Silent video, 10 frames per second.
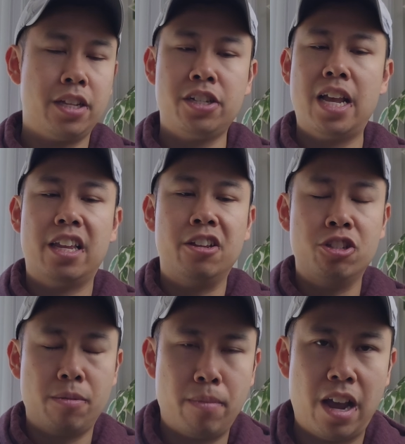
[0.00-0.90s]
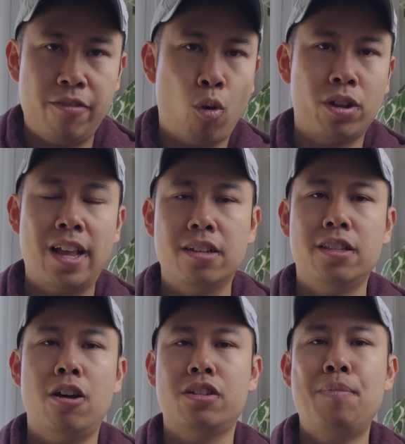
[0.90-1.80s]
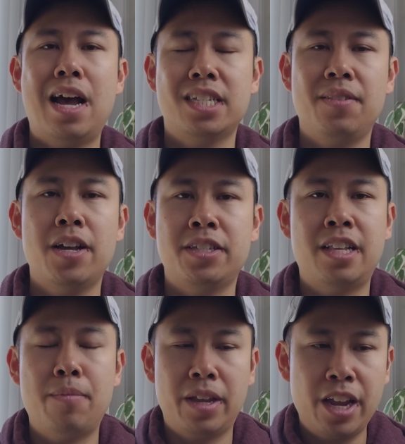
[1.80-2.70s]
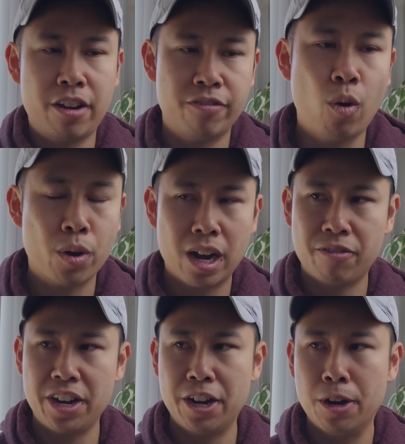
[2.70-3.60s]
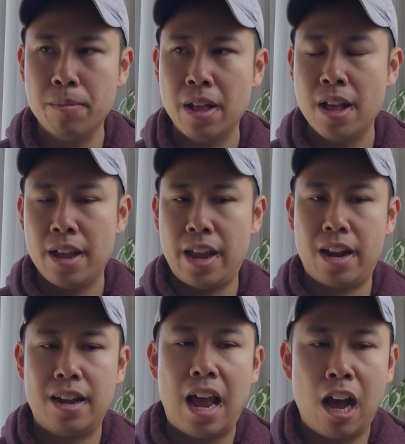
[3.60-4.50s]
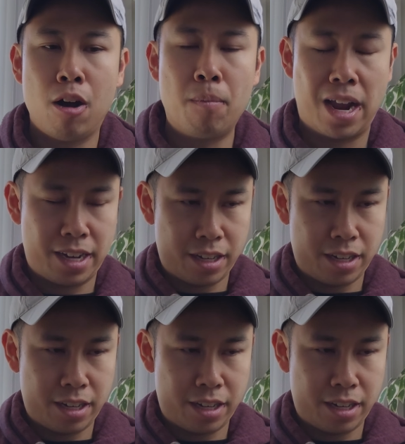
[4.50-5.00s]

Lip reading: let's just say I used up my $400,000 of passive losses that I've been carrying forward every year, and now my